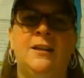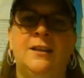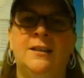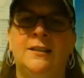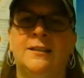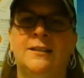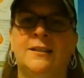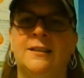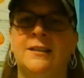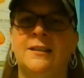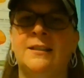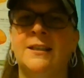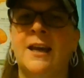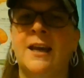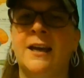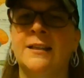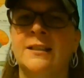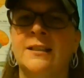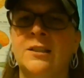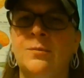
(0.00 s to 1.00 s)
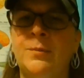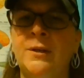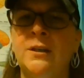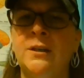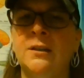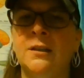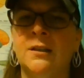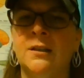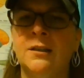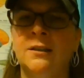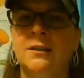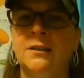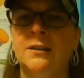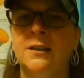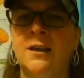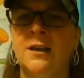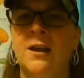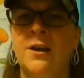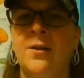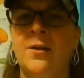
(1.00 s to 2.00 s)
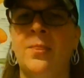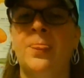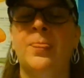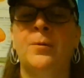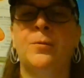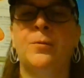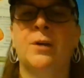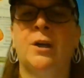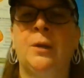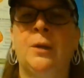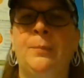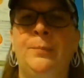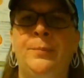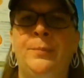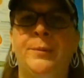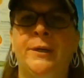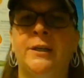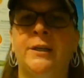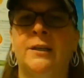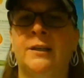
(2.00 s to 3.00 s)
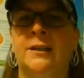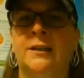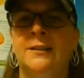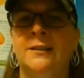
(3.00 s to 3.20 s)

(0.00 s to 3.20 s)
is the textbook, the workbook,